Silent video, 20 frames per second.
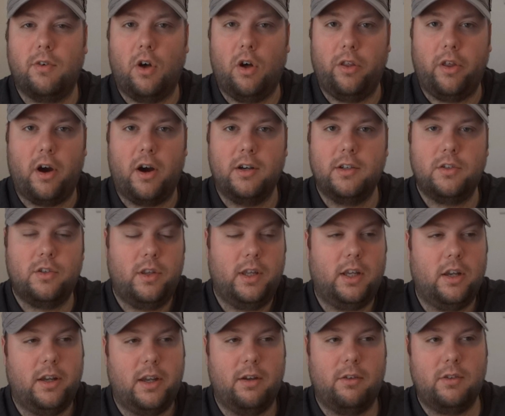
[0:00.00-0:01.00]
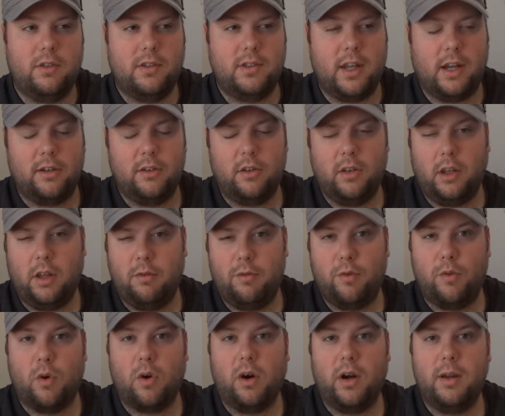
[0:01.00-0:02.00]
of all the arts, so they could technically get
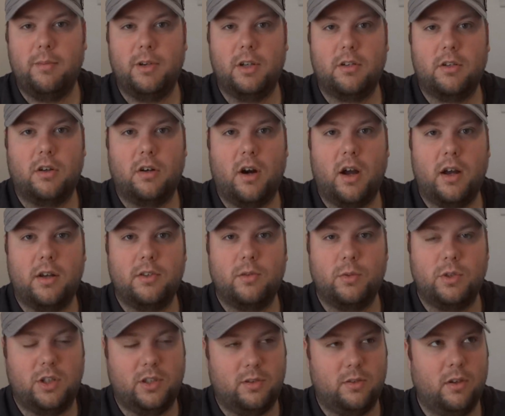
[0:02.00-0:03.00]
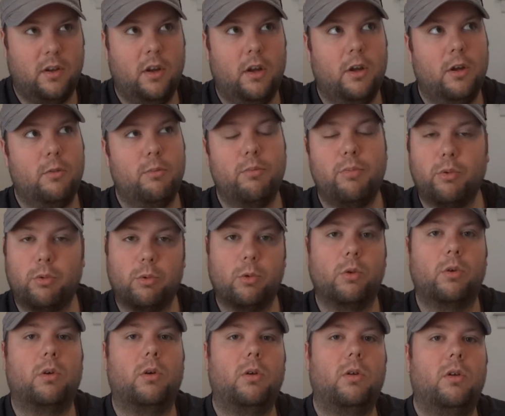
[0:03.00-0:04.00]
4 Hymn to Turox, which is
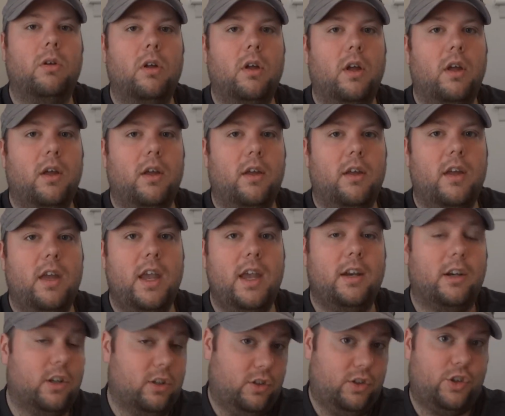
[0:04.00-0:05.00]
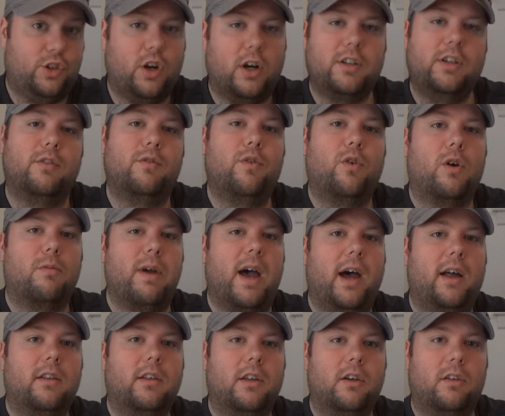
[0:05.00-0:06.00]
brutal in a constructed
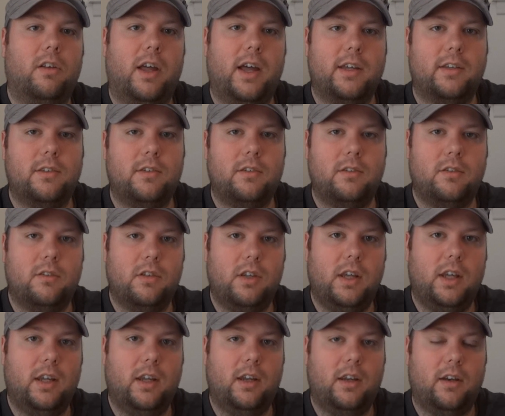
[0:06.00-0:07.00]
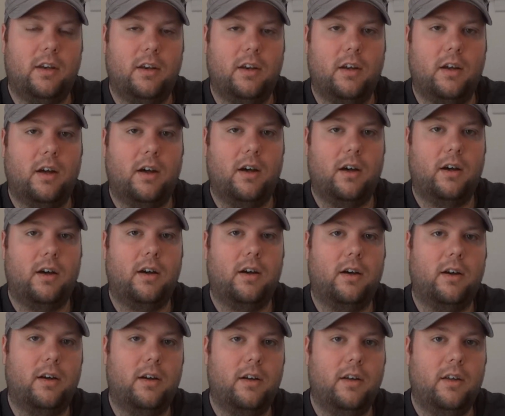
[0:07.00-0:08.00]
format, little less in,
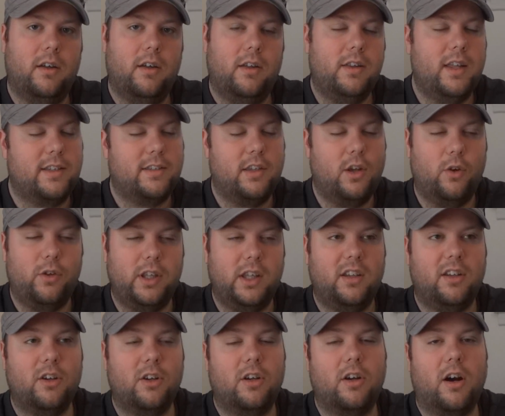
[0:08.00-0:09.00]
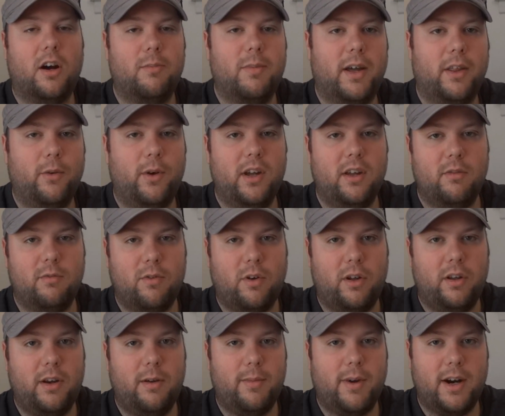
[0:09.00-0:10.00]
that's the only good card, by the way, in
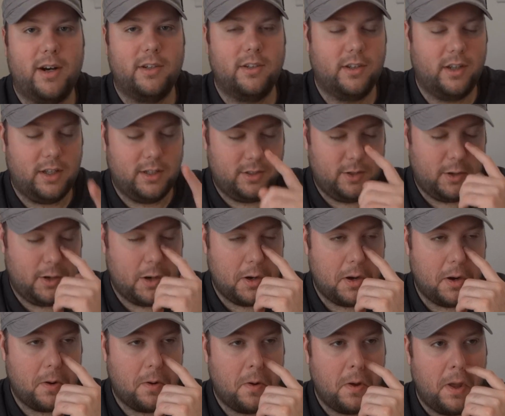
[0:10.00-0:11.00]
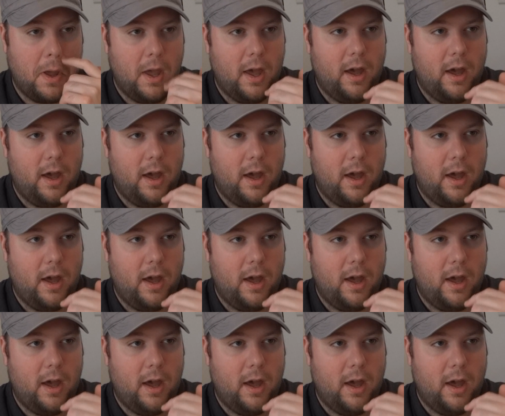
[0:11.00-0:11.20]
Fallen Empires, in case you didn't know.